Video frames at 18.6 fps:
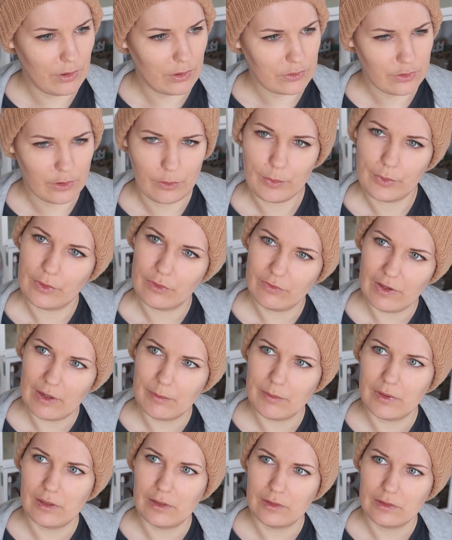October,
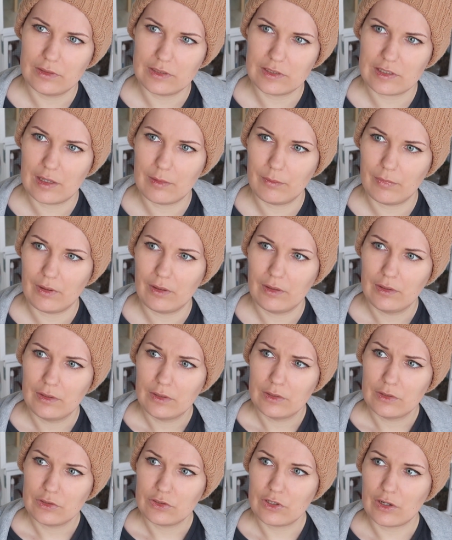November, December,
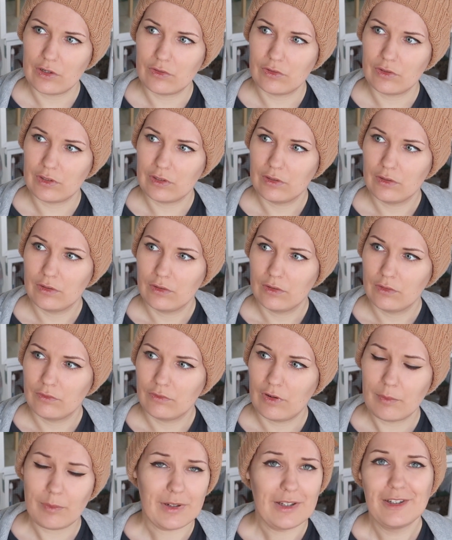January,
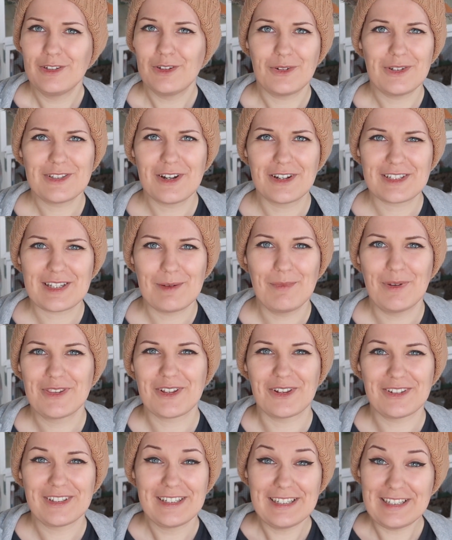February. No, he's not 10 months
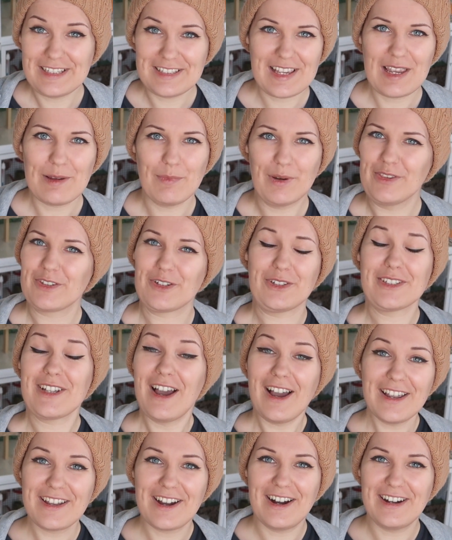old, he's 8 months old.
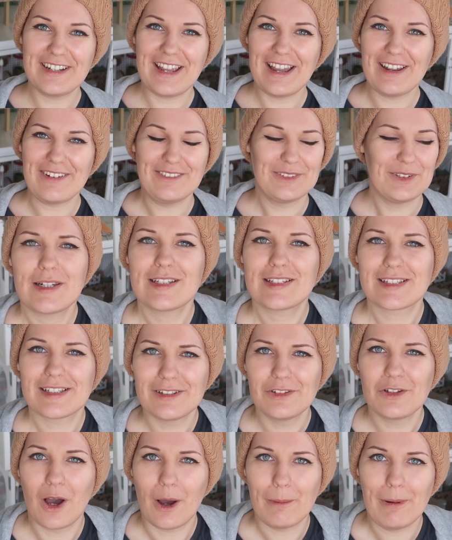I can't count, but he's
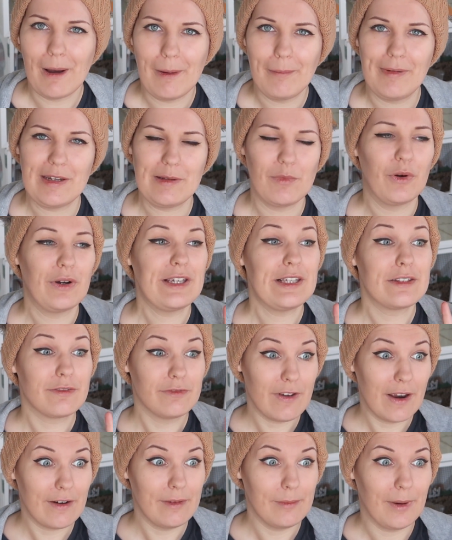still not a pup anymore. He's
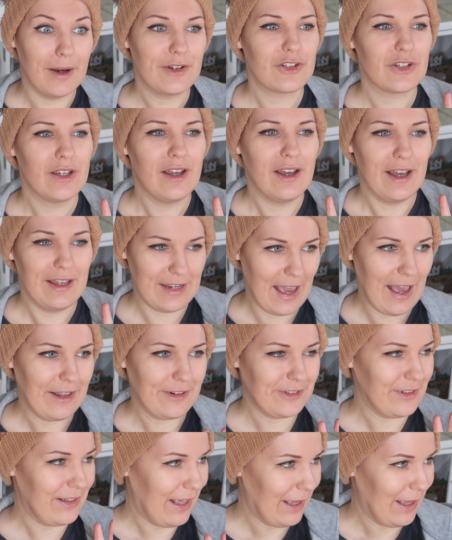very much an adult